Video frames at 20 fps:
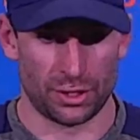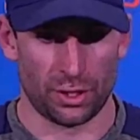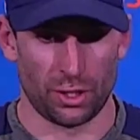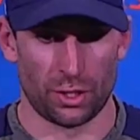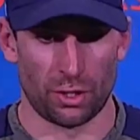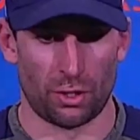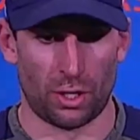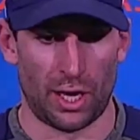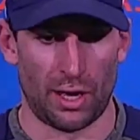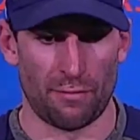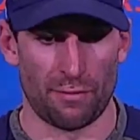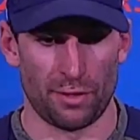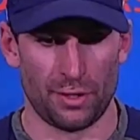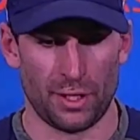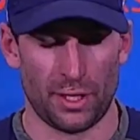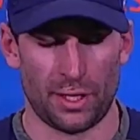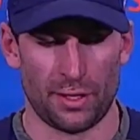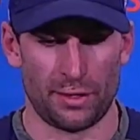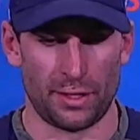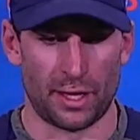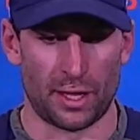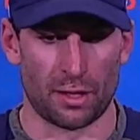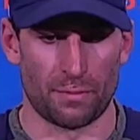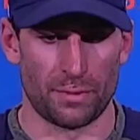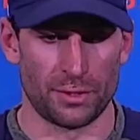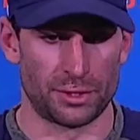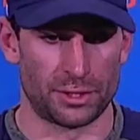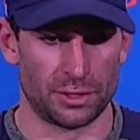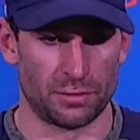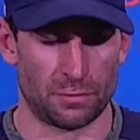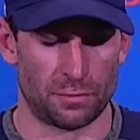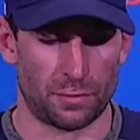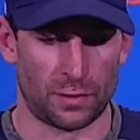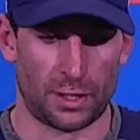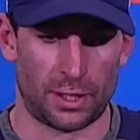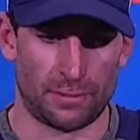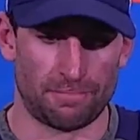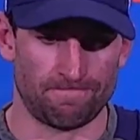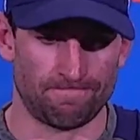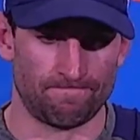having the elements of,
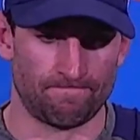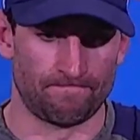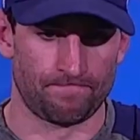the